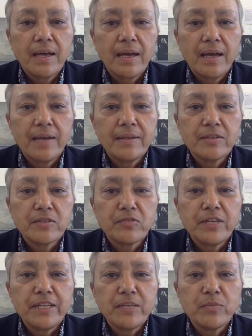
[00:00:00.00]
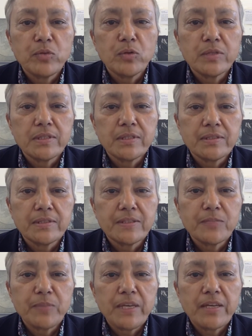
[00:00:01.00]
And it's really important to
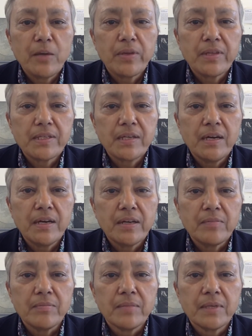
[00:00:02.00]
speak up at the time.